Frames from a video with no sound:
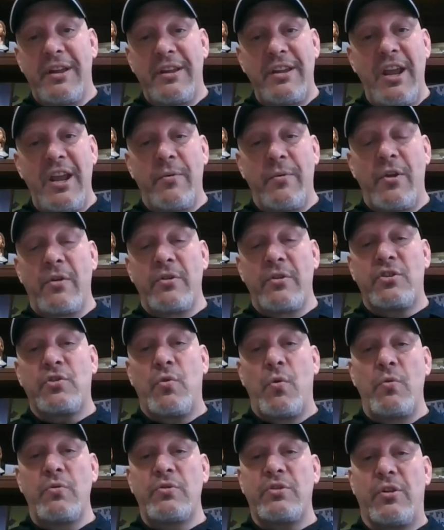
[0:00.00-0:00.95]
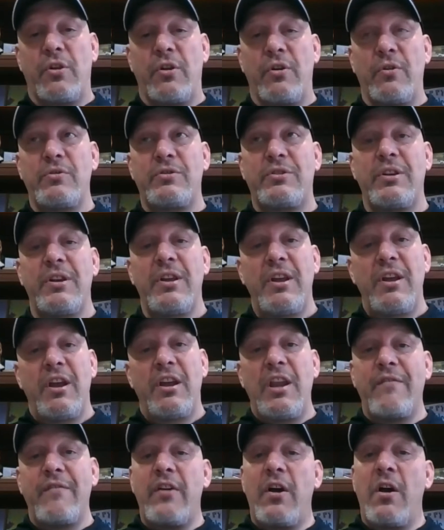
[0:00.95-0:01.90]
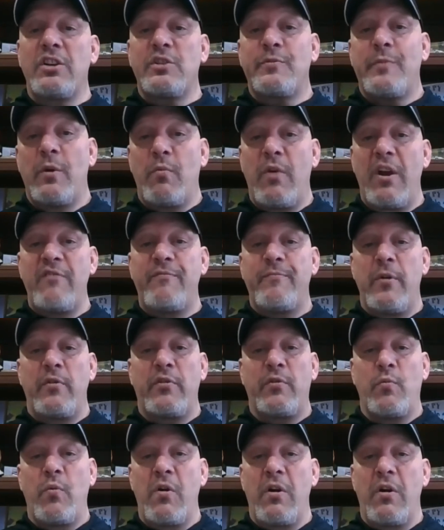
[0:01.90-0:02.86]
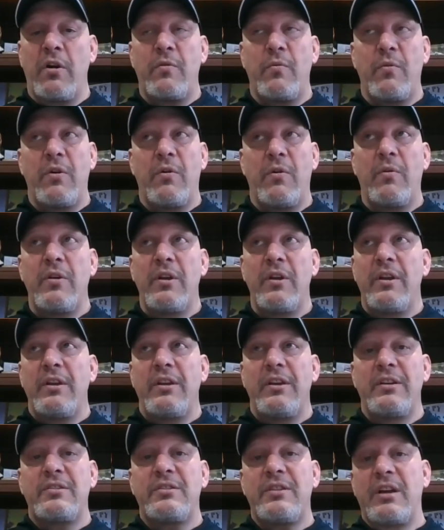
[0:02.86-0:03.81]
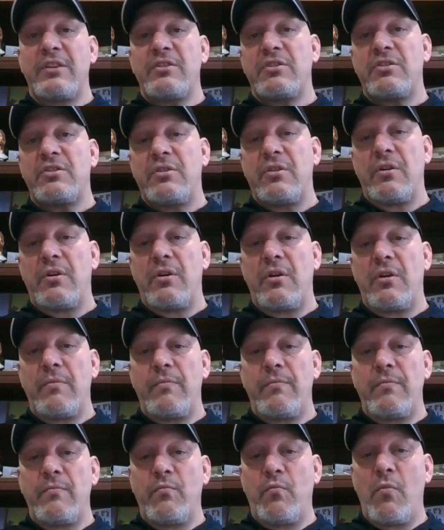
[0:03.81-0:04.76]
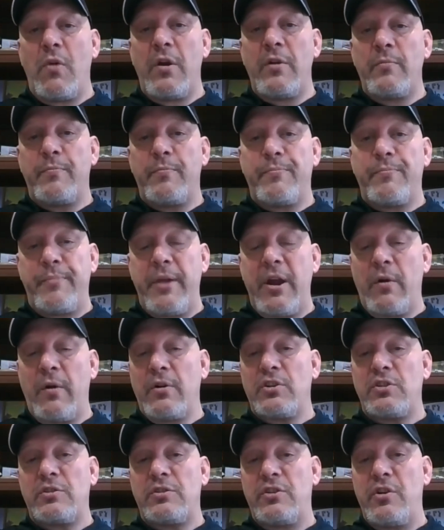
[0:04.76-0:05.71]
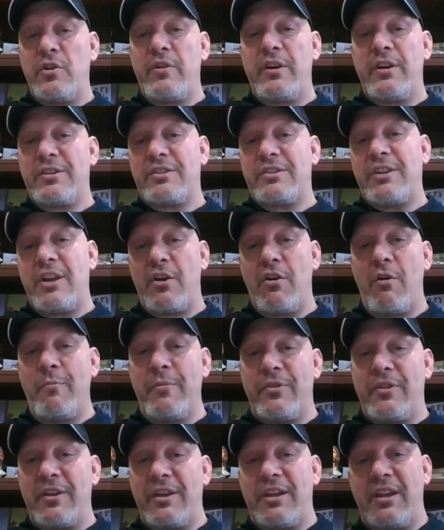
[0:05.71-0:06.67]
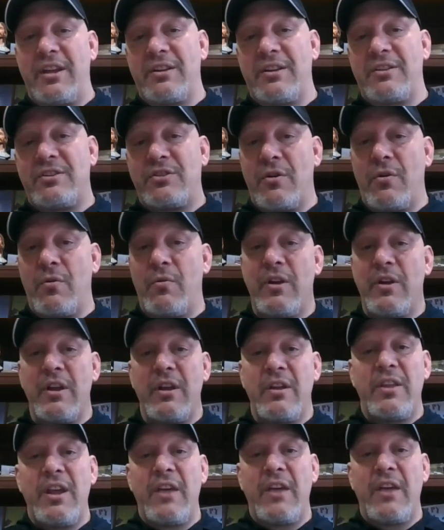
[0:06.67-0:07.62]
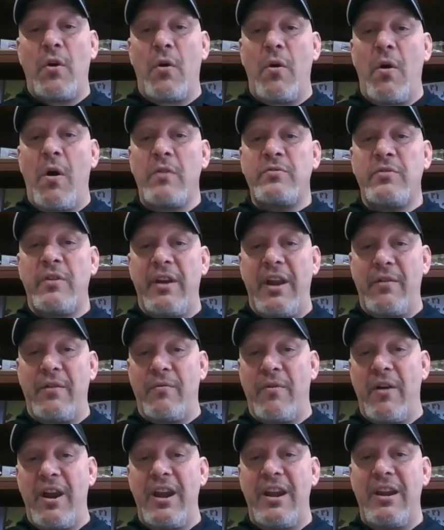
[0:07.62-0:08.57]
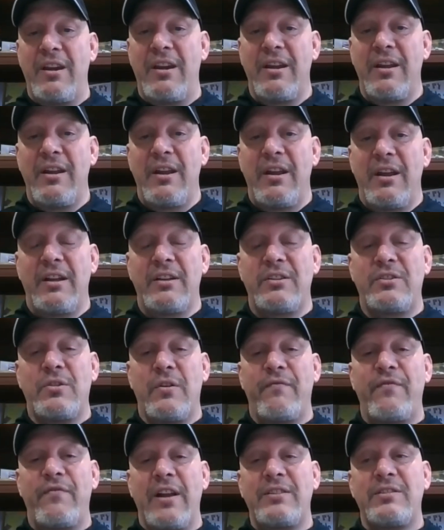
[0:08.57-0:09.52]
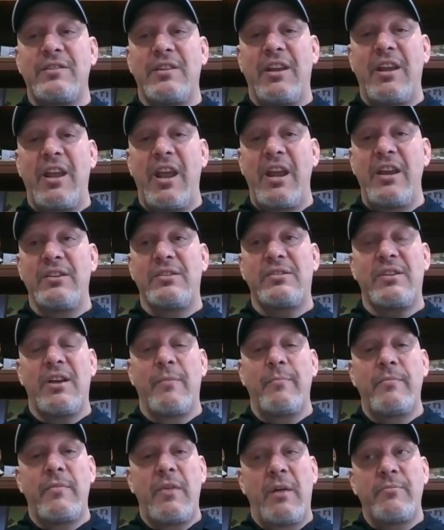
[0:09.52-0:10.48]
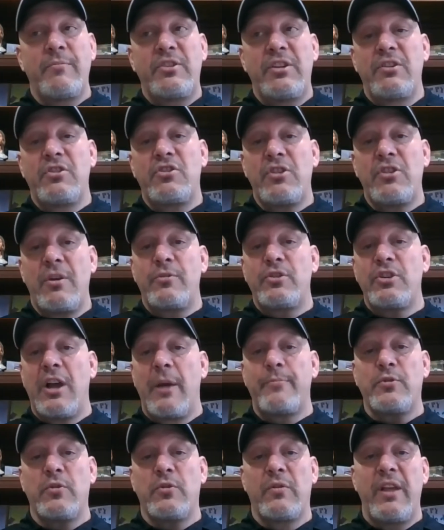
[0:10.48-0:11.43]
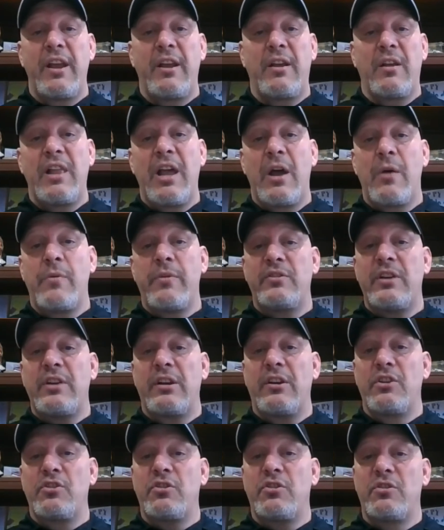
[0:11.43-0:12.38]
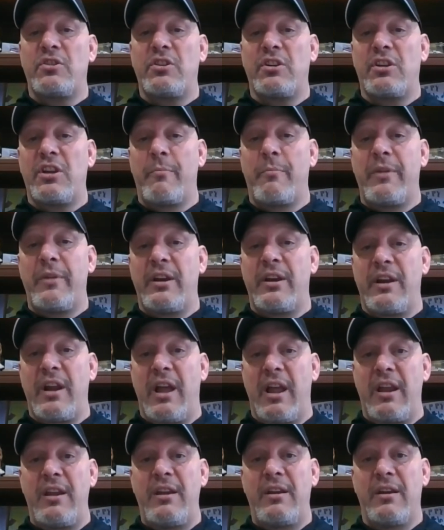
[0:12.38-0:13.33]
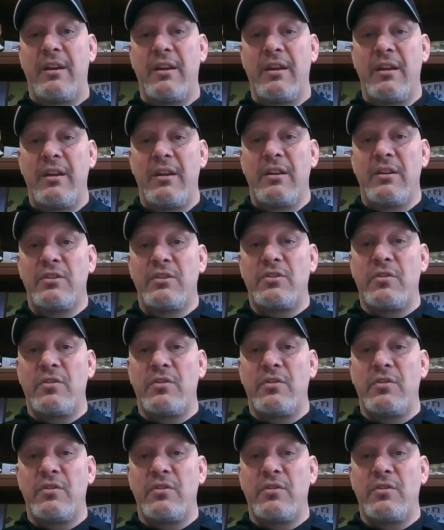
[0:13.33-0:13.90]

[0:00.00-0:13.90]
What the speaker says: yeah, with all the schools closed and you have a husband and wife both work, well, it's not just the one parent's duty to stay home with the kids. So they have to alternate, right? And so if that's the case, I'm seeing some shops are like allowing the technicians to come in at night so